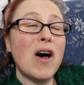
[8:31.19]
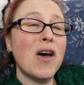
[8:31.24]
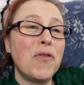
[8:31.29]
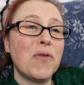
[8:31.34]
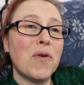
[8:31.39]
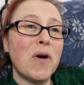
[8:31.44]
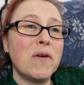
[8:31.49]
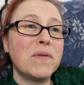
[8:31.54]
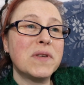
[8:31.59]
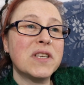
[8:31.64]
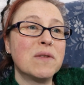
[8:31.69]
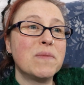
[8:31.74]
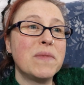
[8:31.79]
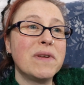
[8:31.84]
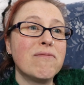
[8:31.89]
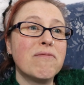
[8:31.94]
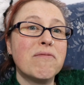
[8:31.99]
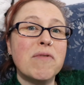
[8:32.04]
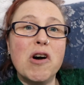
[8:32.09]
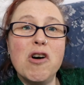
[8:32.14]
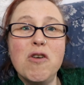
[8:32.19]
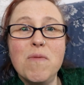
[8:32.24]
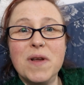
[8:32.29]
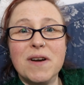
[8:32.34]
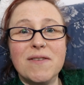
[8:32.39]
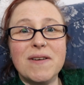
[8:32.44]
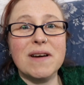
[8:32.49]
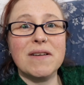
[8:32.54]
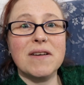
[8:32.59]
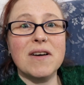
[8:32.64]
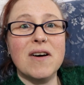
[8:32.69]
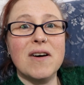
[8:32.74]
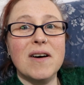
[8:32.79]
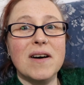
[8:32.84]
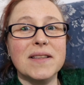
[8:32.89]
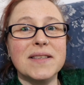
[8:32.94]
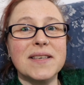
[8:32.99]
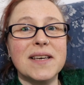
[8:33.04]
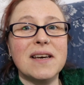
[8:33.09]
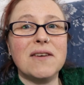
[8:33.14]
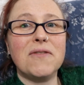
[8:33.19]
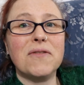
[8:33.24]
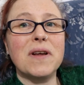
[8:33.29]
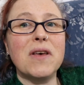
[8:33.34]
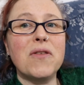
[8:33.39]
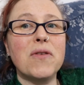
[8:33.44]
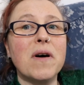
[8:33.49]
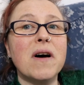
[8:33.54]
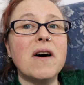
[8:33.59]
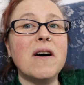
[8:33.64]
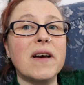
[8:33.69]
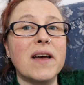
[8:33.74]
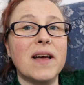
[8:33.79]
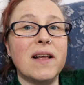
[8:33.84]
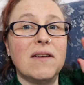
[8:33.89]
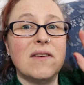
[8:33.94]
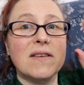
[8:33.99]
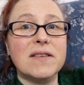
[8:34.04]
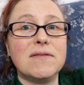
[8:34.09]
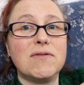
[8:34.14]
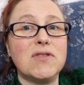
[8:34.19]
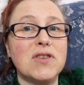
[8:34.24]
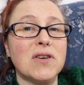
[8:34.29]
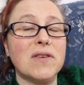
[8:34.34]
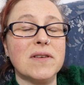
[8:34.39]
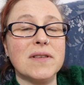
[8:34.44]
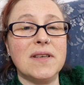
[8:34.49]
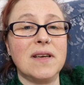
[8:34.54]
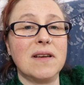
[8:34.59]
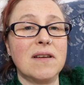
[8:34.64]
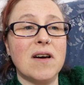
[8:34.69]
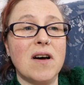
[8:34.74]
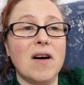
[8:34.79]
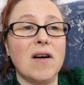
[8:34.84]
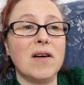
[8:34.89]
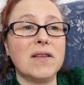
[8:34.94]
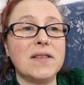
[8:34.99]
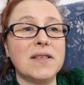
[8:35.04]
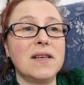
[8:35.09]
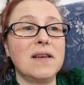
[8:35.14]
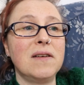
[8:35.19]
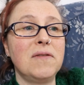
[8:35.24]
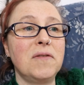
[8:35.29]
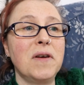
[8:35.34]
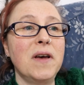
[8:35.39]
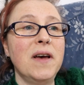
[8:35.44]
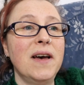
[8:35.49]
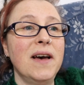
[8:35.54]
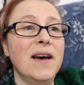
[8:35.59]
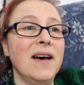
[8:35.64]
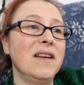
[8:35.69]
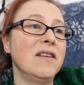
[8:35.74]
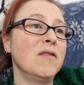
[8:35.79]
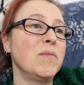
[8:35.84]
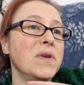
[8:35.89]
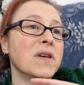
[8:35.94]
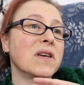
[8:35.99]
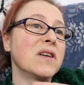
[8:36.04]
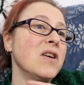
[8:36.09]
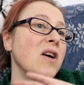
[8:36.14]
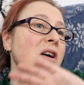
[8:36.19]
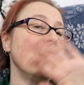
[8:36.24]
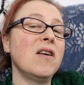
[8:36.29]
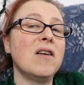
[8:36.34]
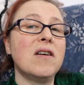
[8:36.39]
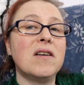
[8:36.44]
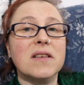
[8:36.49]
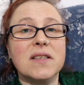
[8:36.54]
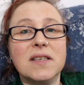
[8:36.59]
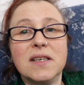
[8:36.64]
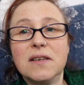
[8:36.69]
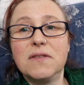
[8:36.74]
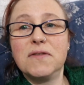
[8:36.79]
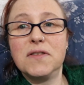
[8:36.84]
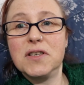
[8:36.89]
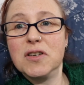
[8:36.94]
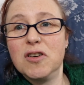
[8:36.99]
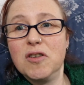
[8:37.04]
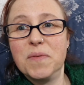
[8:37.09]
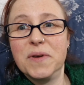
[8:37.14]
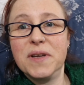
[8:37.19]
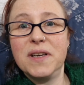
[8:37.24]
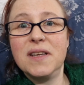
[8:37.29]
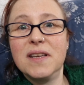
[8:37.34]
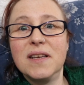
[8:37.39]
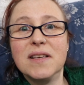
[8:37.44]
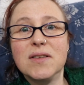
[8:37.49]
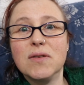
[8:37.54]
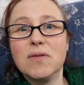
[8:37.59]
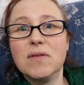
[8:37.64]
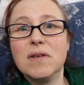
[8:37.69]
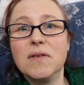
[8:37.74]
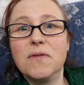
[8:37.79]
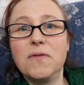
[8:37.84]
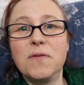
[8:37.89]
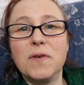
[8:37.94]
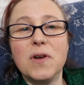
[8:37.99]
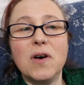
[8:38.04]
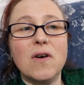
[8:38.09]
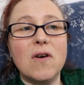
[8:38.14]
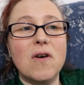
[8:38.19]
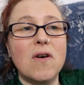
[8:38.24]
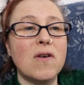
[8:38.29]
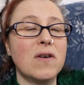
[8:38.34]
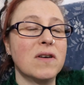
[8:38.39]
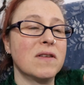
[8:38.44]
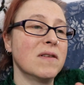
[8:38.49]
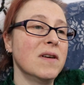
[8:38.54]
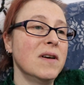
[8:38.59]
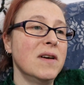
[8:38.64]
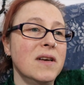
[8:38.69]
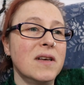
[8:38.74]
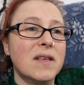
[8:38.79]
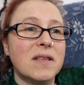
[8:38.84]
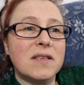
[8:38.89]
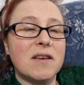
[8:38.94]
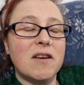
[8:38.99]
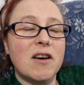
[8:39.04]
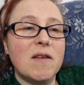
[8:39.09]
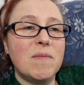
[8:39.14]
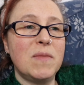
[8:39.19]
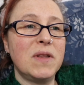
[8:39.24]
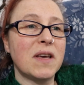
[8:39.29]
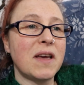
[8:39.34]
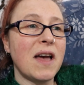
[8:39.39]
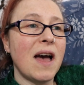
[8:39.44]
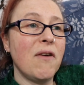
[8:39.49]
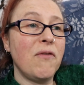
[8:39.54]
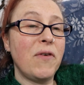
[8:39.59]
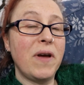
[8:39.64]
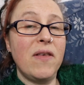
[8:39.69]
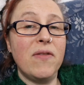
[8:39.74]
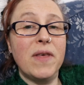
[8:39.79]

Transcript: I thought I was going to be roaming around Cardiff and I thought I'll get lots of shots in Cardiff and it'll be a Cardiff shopping-y sort of vlog, time in the cafe.